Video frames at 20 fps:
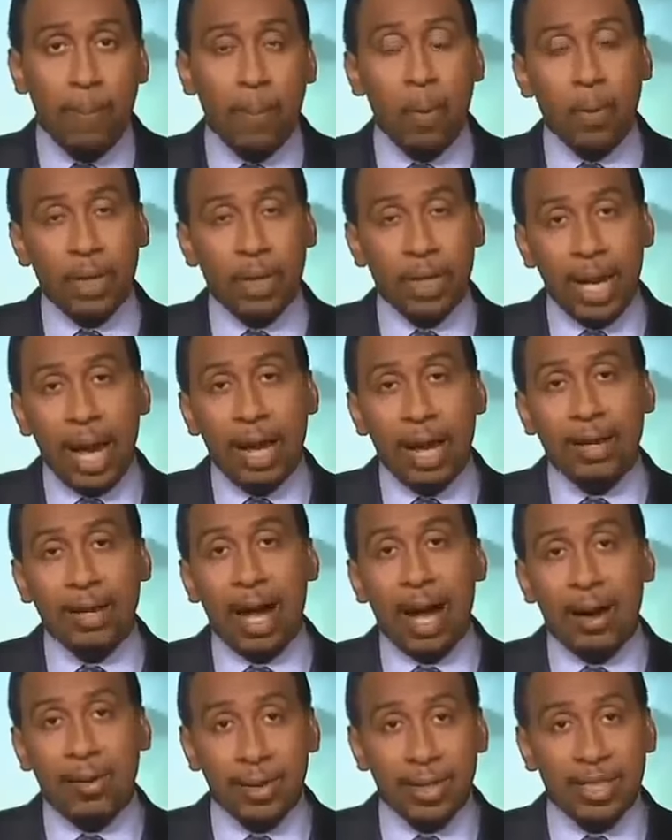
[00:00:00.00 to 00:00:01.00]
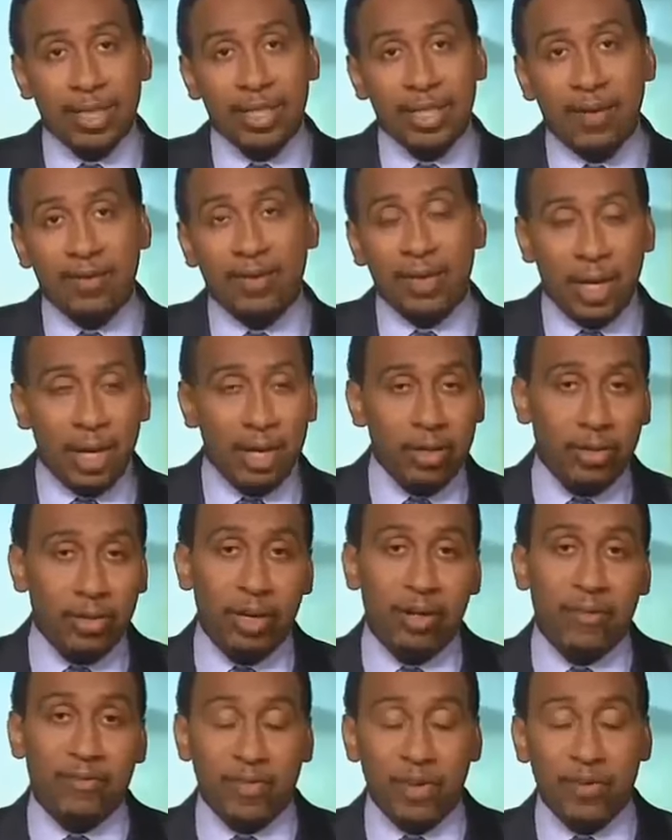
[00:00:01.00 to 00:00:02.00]
You pointed out how it's
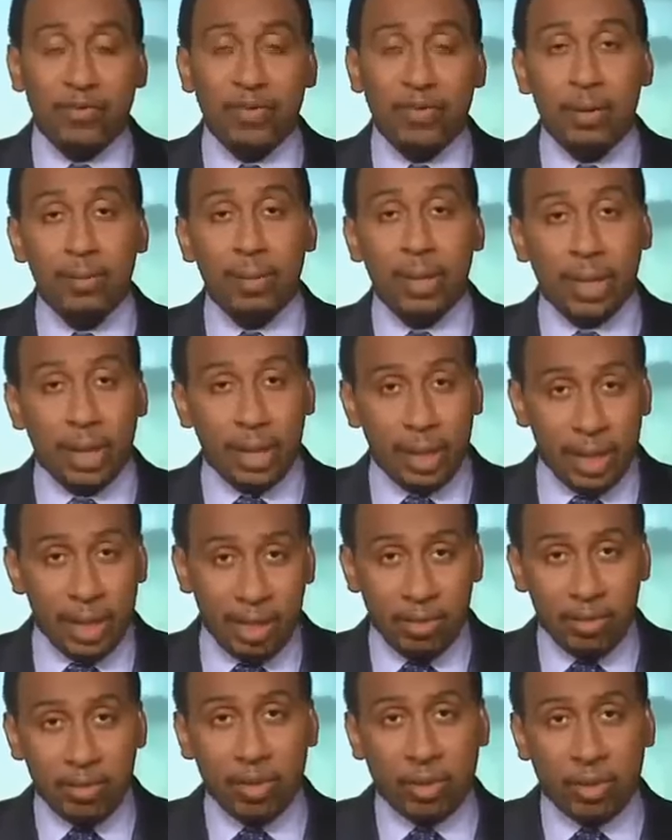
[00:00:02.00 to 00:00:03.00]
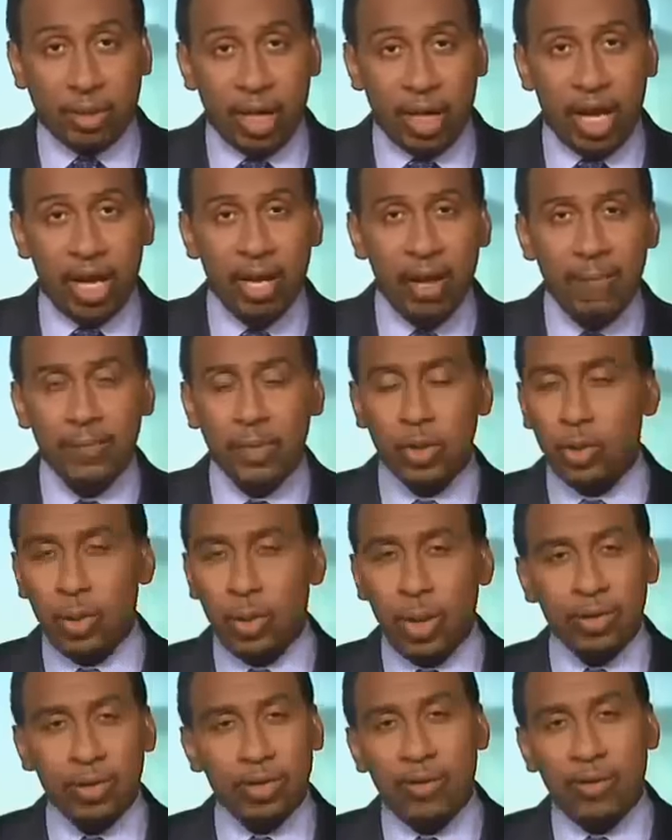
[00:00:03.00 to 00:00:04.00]
750 milliliters, okay?
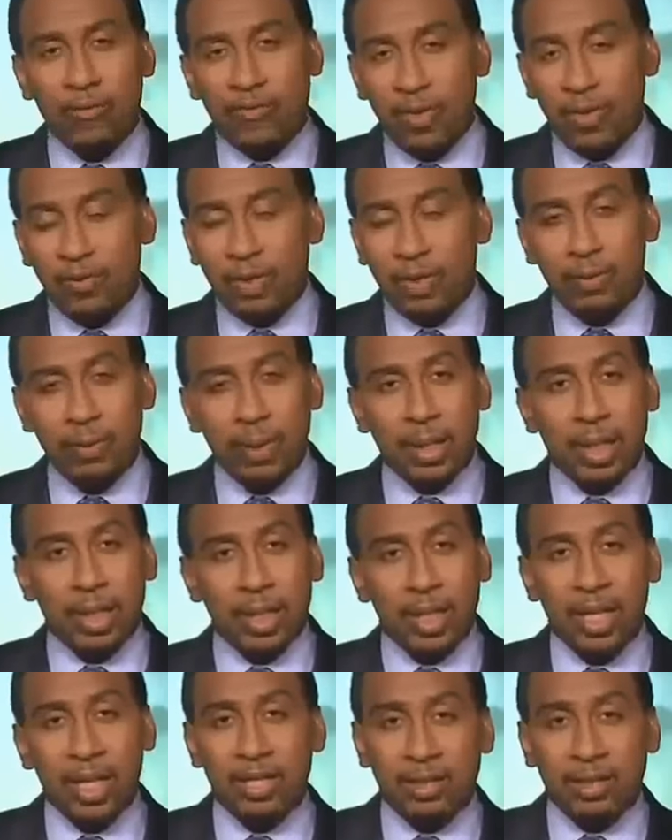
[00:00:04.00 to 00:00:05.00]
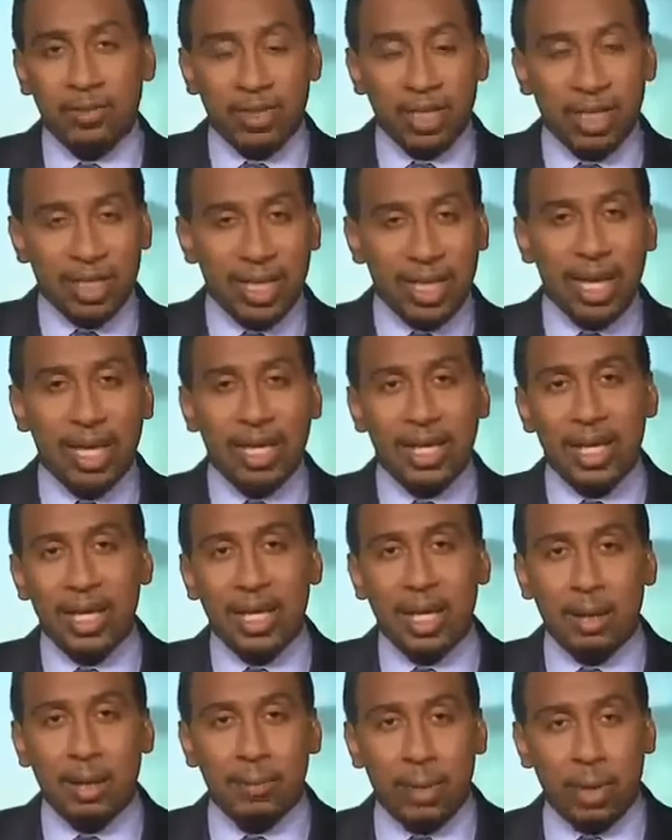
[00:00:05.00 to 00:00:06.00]
250 milliliters of the
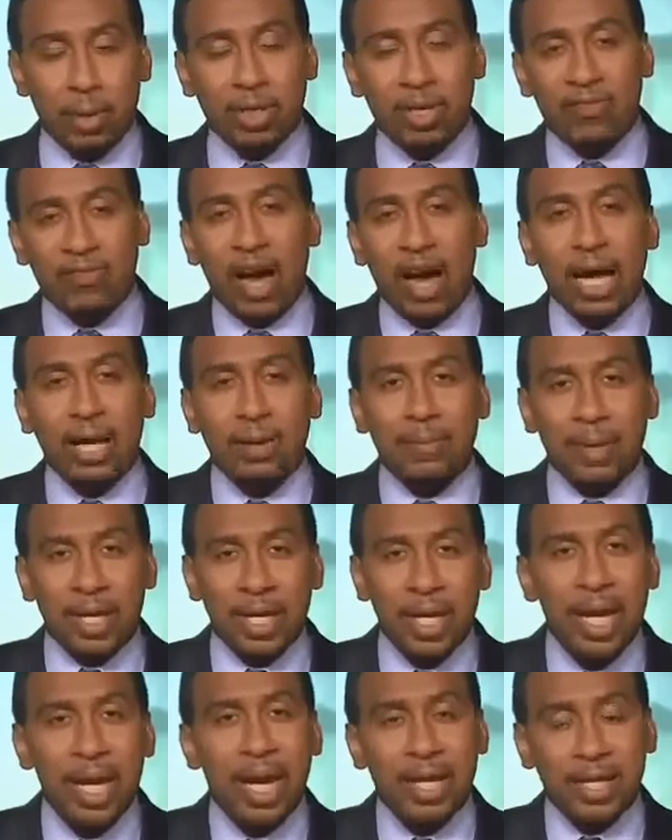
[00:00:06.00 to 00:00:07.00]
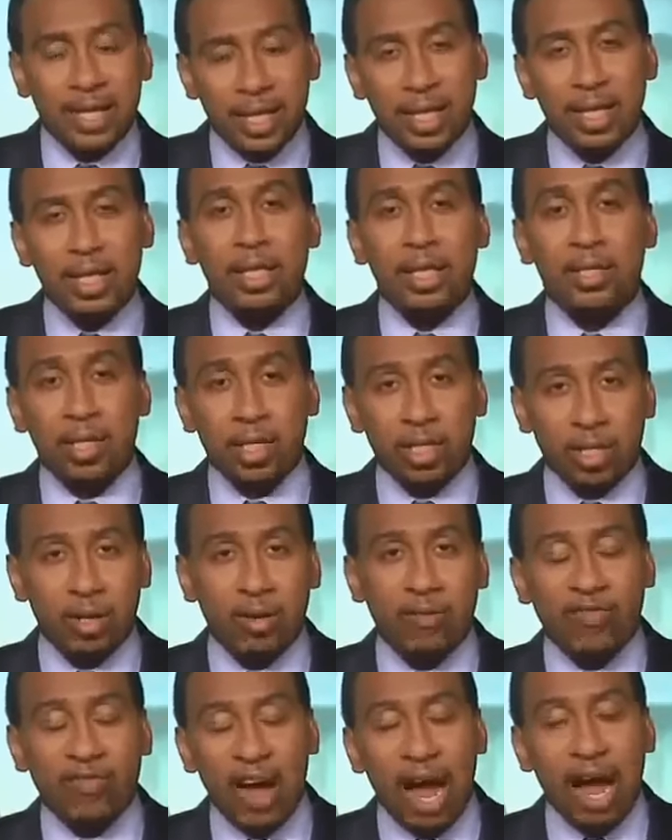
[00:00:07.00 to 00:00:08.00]
saline and the multivitamin, and then an
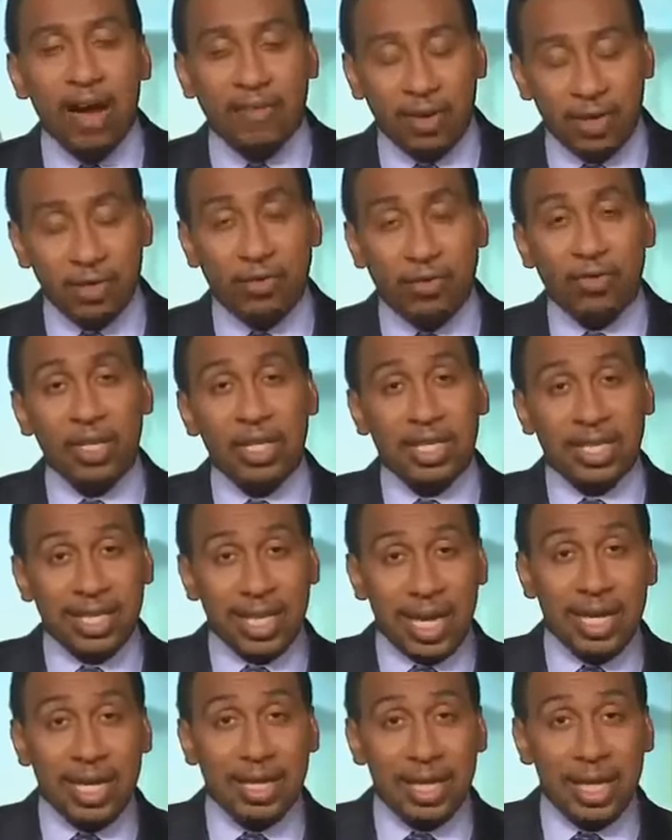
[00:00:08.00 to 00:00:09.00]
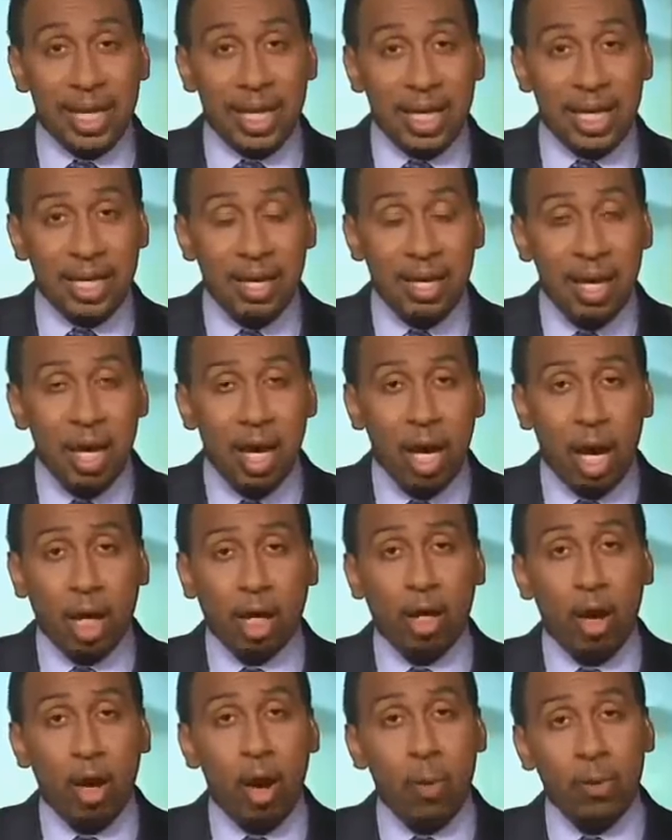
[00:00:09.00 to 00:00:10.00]
additional 500 for the saline
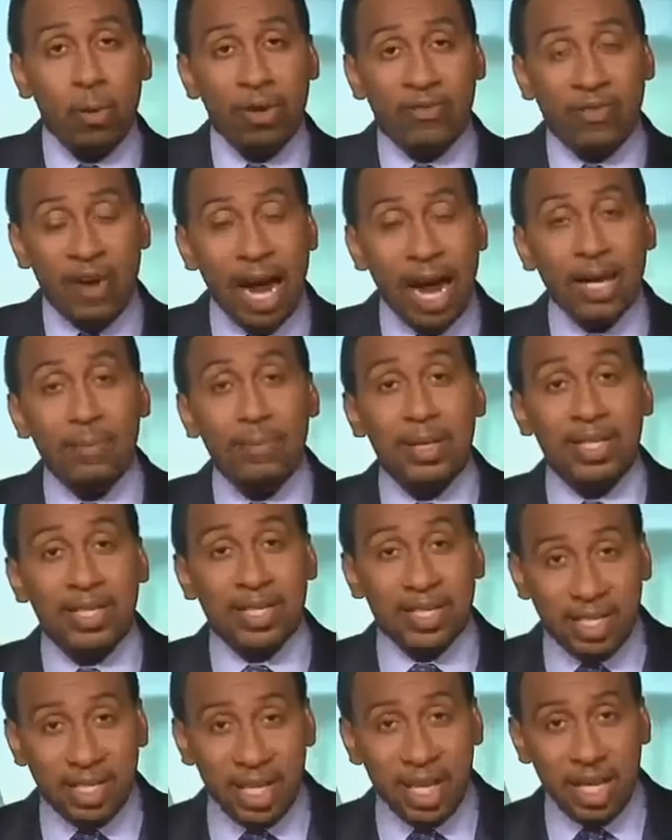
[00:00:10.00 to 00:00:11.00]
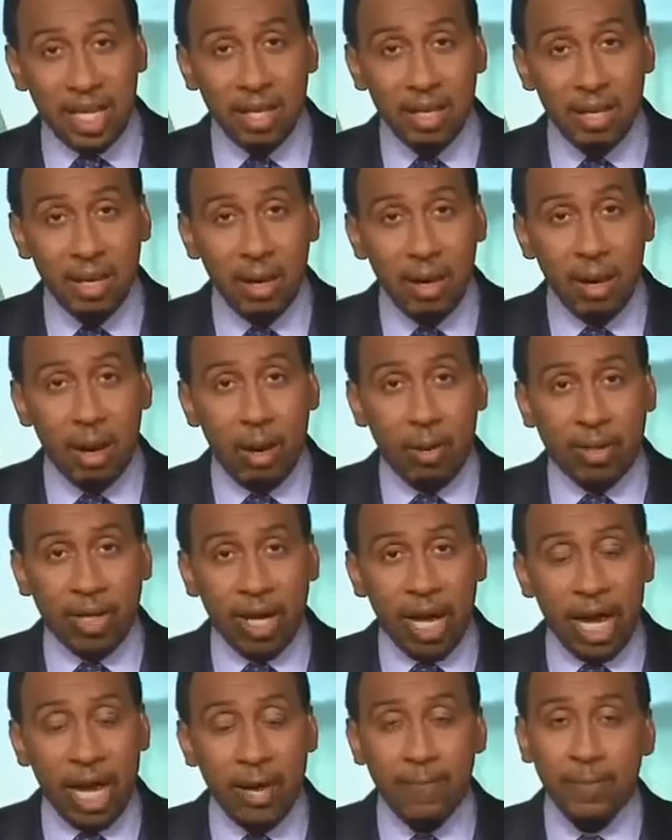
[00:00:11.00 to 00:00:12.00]
along with vitamin C,
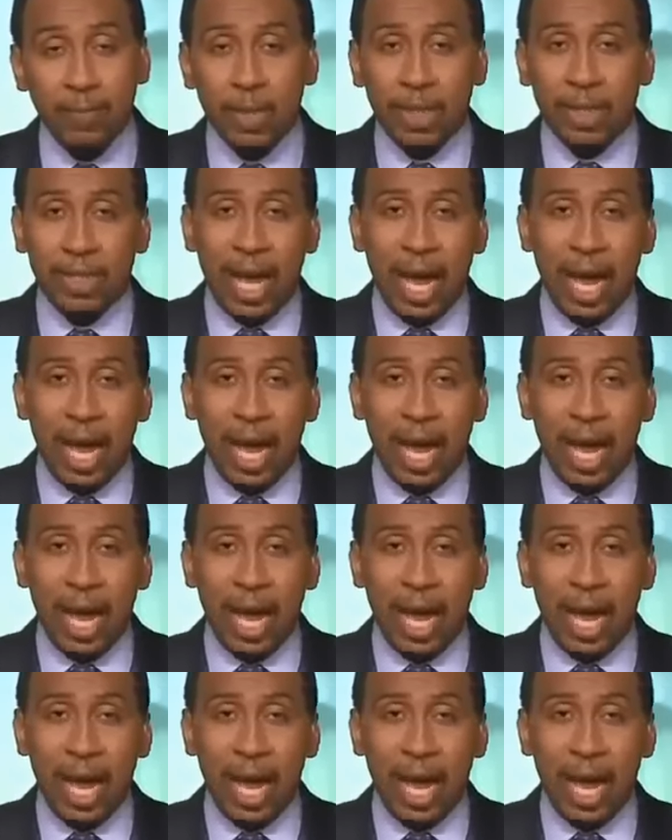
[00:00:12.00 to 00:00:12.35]
okay?